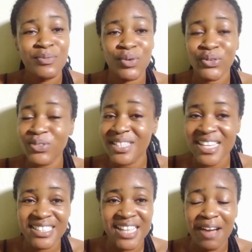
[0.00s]
for 2
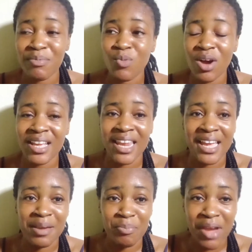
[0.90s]
days now, I've been walking
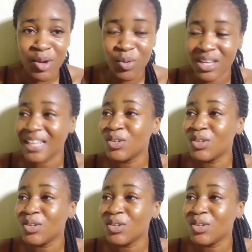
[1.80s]
like a penguin.